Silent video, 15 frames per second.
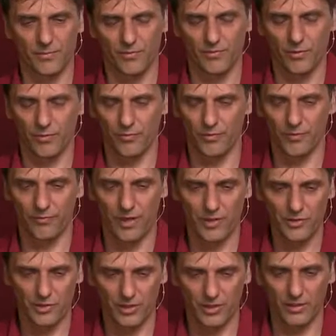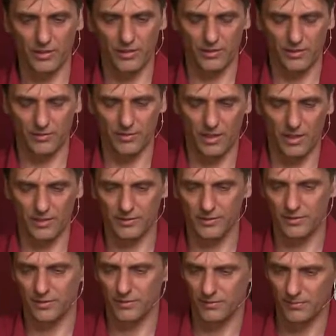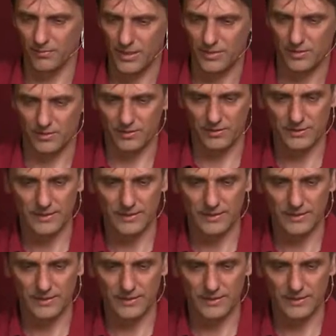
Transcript: of the functioning heart muscle.